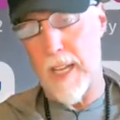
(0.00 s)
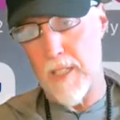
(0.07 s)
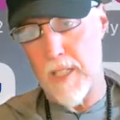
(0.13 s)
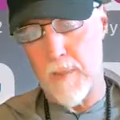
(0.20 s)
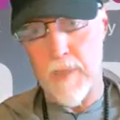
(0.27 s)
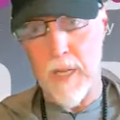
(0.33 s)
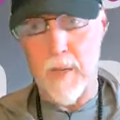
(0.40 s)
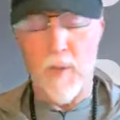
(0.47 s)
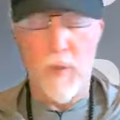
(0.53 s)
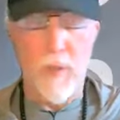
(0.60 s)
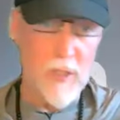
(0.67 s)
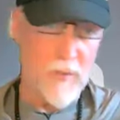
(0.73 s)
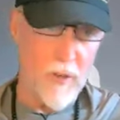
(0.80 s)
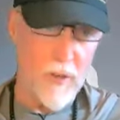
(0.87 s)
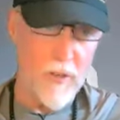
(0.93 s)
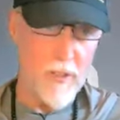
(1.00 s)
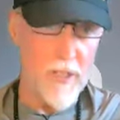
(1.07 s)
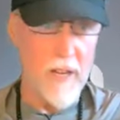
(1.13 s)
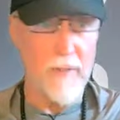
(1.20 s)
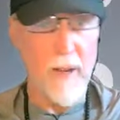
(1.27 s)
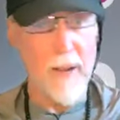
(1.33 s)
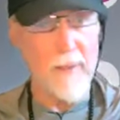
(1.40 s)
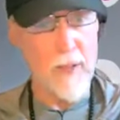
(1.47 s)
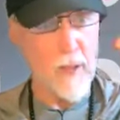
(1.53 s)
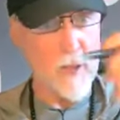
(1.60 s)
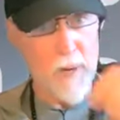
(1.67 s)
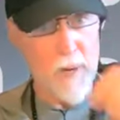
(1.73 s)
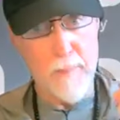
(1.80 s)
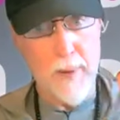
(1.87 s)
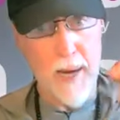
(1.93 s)
Sometimes we use it for other stuff. I've
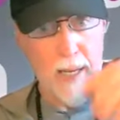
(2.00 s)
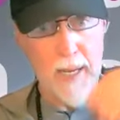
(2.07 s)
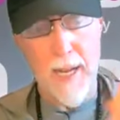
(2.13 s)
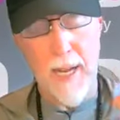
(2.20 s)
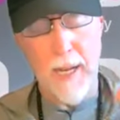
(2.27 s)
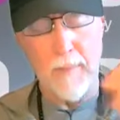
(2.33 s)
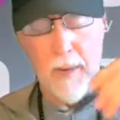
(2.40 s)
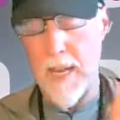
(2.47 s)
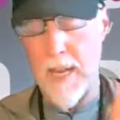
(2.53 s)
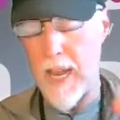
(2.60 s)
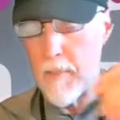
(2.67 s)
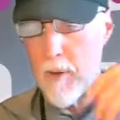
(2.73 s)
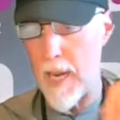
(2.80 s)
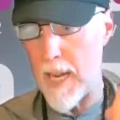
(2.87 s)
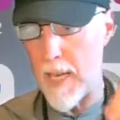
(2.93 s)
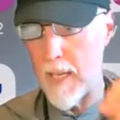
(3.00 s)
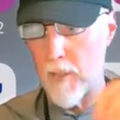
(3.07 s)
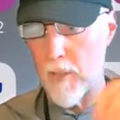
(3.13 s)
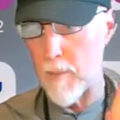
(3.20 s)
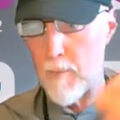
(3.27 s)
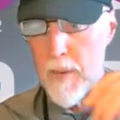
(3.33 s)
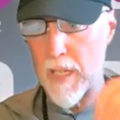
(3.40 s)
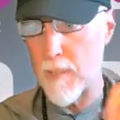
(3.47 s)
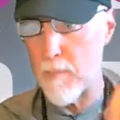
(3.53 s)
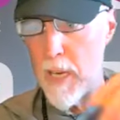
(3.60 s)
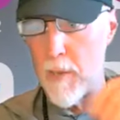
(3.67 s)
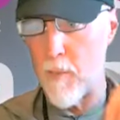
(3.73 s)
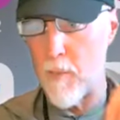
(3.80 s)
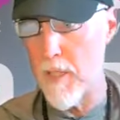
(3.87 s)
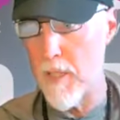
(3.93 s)
used my my hammer handle to mix
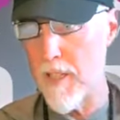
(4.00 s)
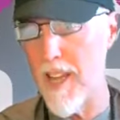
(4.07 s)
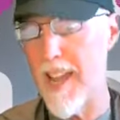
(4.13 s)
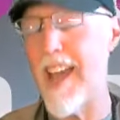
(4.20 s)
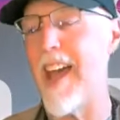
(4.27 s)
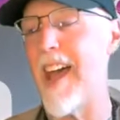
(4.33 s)
paint once.